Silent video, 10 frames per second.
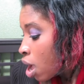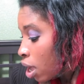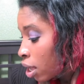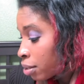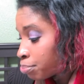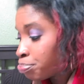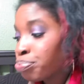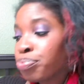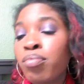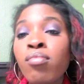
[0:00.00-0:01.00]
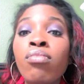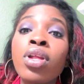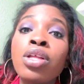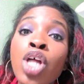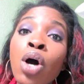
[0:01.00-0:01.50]
Um
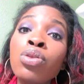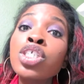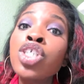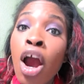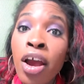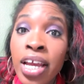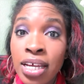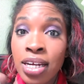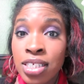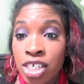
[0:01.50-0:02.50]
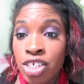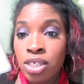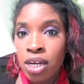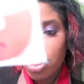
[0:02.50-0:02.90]
though the Target edition, I